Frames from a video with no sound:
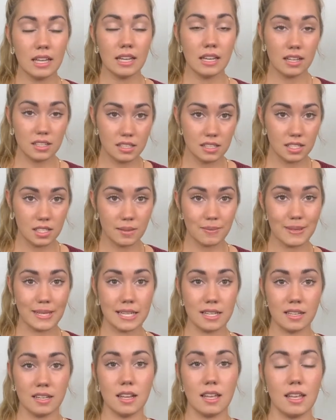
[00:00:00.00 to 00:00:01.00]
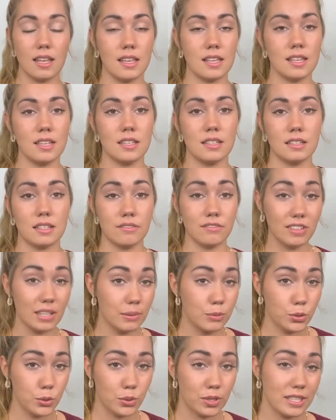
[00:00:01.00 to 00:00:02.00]
histamine is
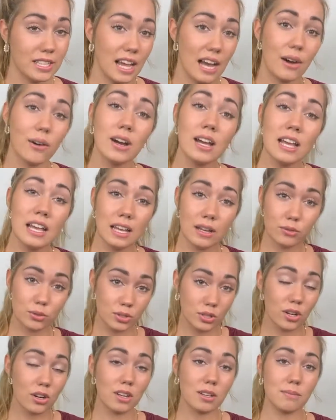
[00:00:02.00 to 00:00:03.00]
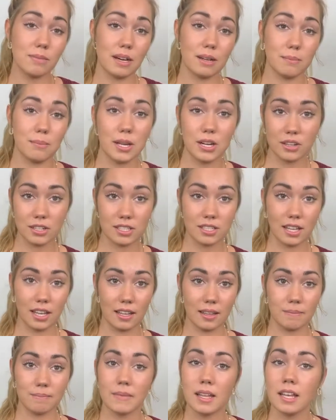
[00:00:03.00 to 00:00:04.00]
inflammatory. Now, if we're talking about a
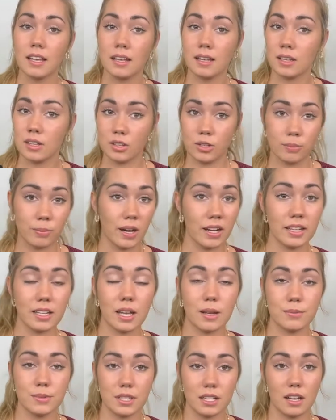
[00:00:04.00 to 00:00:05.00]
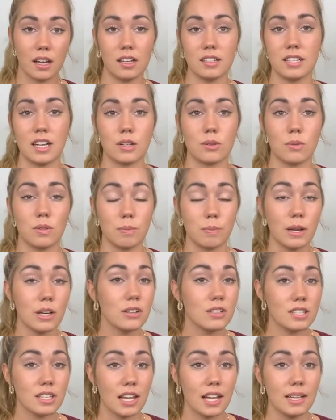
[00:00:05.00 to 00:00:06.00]
parasite, your body comes in contact with a
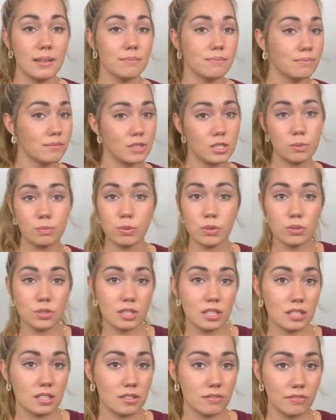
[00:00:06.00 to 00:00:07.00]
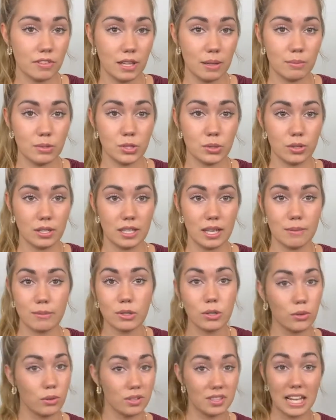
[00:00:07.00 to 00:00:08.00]
parasite, spews this inflammatory
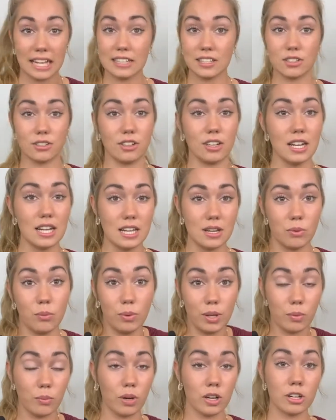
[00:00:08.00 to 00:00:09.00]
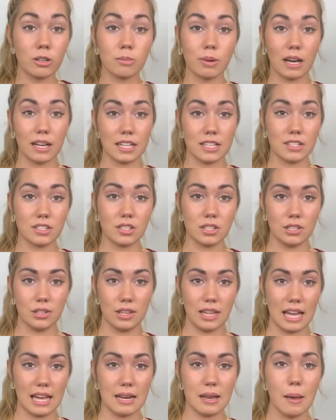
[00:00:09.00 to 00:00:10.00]
chemical. That's great. We want our bodies to do
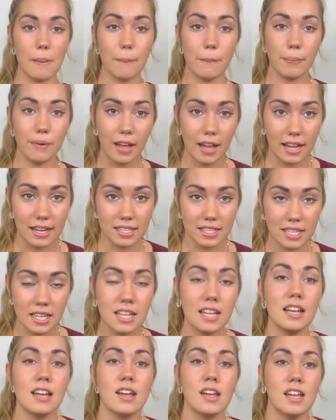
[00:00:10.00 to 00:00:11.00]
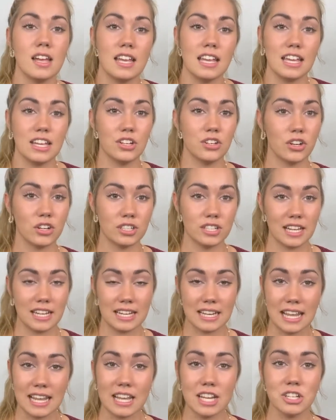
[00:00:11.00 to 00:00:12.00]
that. But in our day
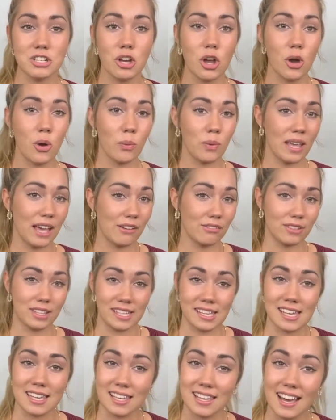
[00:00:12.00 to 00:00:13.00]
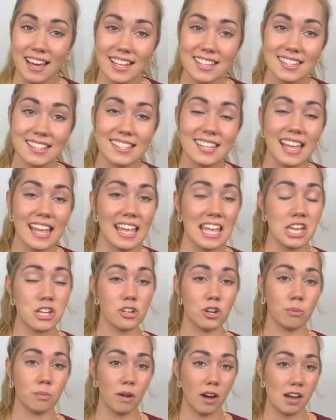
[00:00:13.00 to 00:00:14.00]
and age, we have leaky guts, and
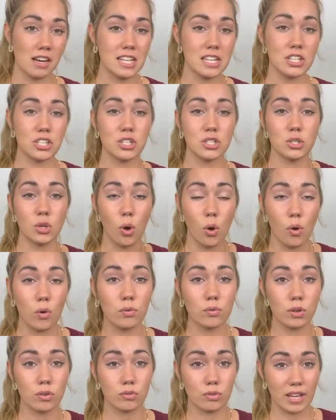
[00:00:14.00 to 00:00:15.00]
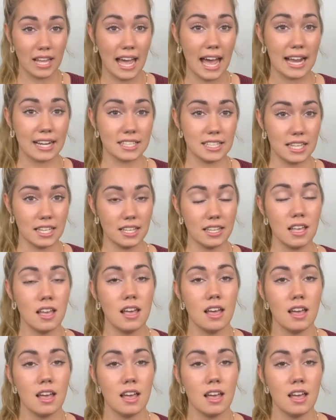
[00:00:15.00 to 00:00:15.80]
our body is just overreacting